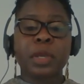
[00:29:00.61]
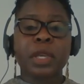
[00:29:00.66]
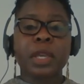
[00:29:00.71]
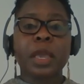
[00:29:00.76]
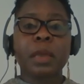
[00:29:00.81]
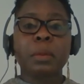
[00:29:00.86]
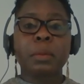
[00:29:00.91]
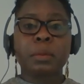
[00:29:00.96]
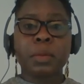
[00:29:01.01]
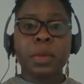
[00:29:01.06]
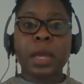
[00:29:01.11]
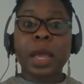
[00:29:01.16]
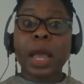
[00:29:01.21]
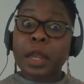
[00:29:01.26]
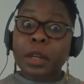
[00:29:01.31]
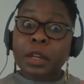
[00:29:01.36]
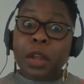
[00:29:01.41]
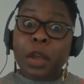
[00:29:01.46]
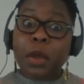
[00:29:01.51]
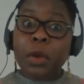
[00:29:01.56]
it became,
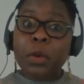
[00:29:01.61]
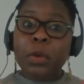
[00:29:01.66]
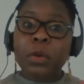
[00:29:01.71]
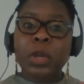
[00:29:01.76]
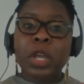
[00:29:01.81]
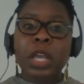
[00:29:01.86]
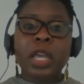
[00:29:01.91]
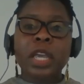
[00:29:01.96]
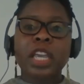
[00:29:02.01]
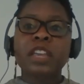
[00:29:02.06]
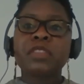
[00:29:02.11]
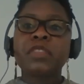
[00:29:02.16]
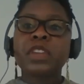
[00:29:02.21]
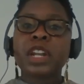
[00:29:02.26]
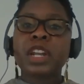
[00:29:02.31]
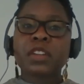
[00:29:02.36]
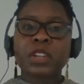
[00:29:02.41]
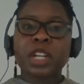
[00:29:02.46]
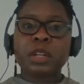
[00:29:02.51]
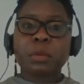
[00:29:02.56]
I know,
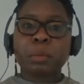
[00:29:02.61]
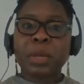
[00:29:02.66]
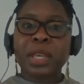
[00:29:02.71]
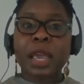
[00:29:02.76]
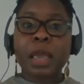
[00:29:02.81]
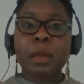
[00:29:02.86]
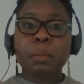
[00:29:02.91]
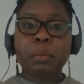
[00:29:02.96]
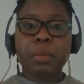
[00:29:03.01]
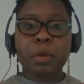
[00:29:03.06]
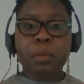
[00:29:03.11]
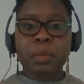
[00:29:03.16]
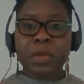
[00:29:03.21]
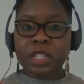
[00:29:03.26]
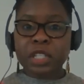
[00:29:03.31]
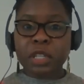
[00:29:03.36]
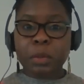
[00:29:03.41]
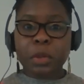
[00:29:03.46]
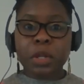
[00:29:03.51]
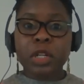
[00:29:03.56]
even after it became
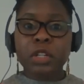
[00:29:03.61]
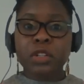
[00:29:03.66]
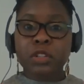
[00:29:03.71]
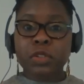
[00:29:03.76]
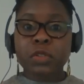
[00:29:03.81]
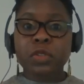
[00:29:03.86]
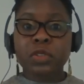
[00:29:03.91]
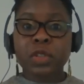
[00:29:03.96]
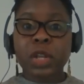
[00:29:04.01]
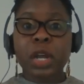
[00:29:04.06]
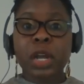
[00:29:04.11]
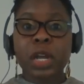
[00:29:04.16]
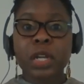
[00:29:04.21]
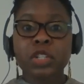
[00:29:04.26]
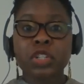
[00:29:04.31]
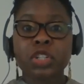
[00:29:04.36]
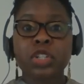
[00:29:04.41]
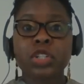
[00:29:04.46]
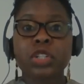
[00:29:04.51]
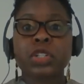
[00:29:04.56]
permissible in
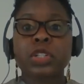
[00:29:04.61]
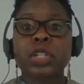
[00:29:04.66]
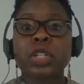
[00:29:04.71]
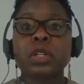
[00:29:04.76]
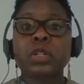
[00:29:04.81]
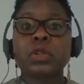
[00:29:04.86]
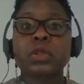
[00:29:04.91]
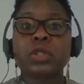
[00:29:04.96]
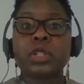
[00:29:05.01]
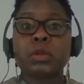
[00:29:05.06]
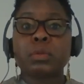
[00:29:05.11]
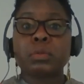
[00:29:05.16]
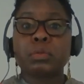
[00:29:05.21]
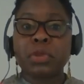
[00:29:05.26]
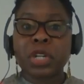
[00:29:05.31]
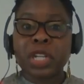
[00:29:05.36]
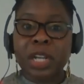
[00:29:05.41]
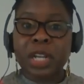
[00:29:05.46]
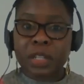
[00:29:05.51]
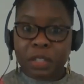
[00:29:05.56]
society, she still
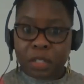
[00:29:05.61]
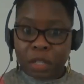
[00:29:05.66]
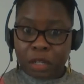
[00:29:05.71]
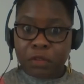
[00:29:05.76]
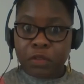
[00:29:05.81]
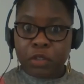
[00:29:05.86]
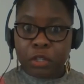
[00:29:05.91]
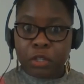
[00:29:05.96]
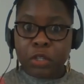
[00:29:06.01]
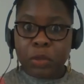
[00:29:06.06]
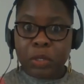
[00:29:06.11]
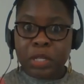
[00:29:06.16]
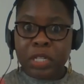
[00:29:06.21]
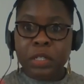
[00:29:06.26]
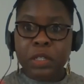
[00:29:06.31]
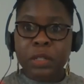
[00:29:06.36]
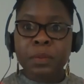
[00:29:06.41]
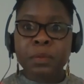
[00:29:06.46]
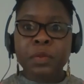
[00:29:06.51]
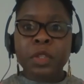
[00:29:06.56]
couldn't bring herself to do
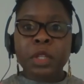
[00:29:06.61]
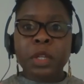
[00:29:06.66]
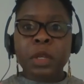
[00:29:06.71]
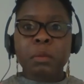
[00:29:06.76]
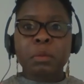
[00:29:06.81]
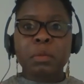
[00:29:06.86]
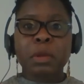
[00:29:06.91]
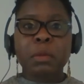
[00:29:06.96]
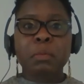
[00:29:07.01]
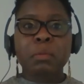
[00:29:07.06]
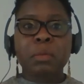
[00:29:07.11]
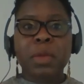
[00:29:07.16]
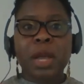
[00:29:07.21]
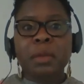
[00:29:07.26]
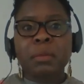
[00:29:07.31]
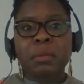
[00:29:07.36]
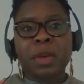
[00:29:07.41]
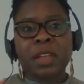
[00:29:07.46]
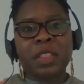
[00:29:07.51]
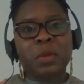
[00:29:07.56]
it but
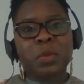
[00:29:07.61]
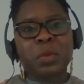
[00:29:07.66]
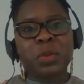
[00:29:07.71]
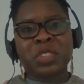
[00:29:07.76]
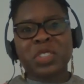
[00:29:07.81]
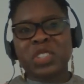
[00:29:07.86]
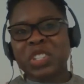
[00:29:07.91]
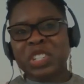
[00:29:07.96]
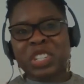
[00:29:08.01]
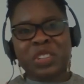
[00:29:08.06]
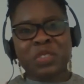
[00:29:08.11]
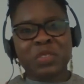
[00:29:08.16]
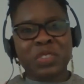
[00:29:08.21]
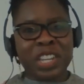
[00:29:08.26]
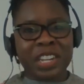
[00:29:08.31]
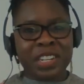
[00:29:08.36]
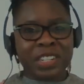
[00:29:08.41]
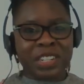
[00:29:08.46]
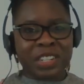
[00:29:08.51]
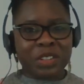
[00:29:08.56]
my mother was a
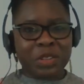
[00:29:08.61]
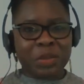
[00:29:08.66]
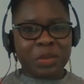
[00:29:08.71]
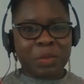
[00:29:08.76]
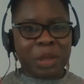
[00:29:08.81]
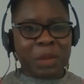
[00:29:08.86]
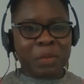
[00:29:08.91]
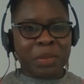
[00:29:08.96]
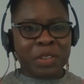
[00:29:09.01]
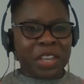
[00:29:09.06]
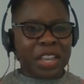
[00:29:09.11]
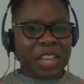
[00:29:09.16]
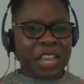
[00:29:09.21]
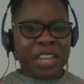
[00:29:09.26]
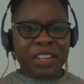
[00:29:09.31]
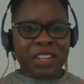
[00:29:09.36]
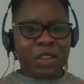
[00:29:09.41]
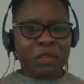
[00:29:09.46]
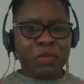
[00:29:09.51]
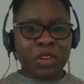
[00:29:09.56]
deviant, and so my mother
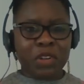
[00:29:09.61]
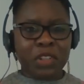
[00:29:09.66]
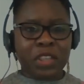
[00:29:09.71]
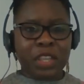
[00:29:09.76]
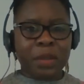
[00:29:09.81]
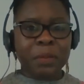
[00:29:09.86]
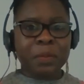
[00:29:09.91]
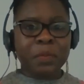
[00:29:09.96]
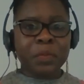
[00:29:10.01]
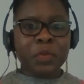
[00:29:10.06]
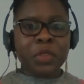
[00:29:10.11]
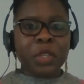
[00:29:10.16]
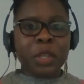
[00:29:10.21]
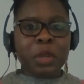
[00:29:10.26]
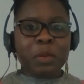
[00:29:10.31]
ate everything.